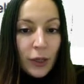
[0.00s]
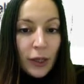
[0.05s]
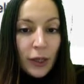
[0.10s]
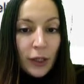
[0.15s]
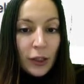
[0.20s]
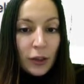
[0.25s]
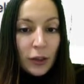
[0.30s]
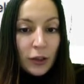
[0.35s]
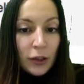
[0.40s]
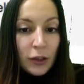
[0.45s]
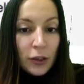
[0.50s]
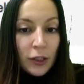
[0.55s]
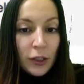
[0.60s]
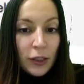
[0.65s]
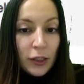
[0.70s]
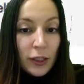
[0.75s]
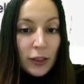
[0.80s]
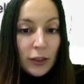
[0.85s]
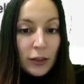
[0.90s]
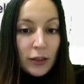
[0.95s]
I can also
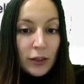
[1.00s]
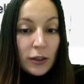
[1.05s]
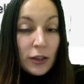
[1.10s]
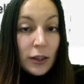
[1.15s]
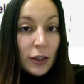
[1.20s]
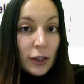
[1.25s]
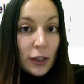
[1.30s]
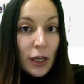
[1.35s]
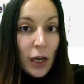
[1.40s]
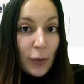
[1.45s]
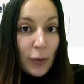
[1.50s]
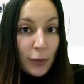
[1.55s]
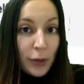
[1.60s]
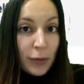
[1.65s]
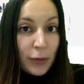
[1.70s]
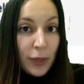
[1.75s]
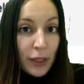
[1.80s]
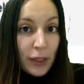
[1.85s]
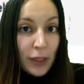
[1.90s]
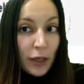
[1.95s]
click this to send a copy
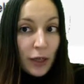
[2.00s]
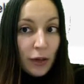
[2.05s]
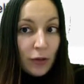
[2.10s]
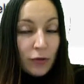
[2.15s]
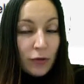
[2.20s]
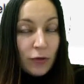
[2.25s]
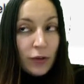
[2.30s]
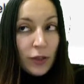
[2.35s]
to myself,